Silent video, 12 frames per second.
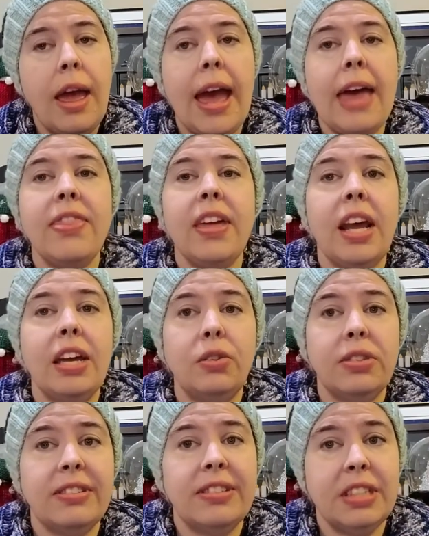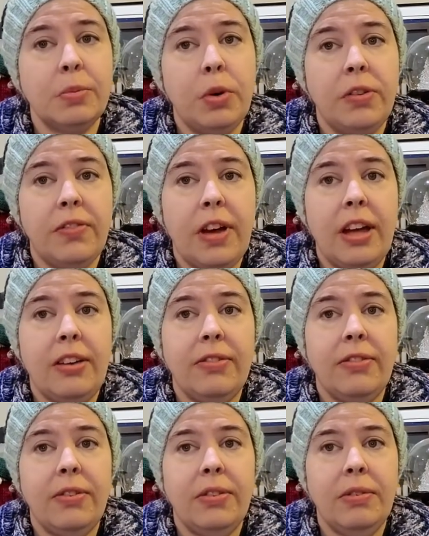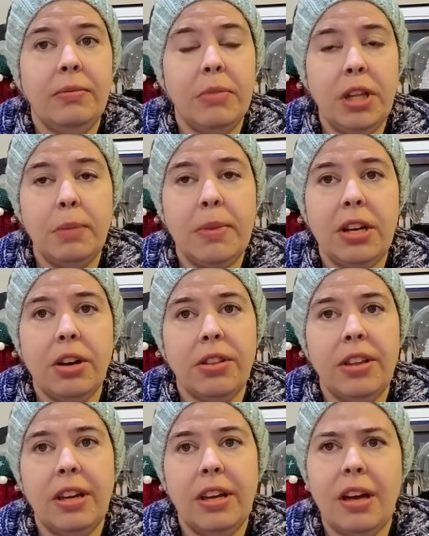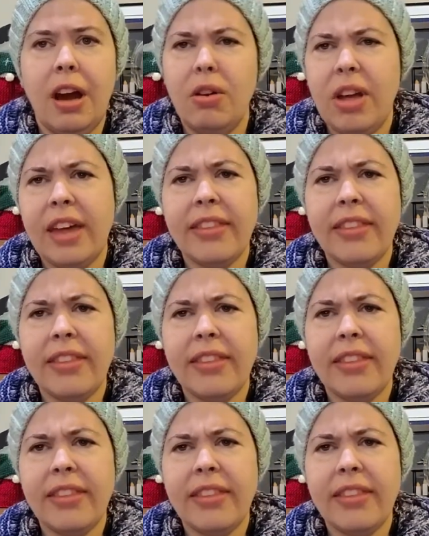and then I used the 6.5 millimeter thinking, oh yeah,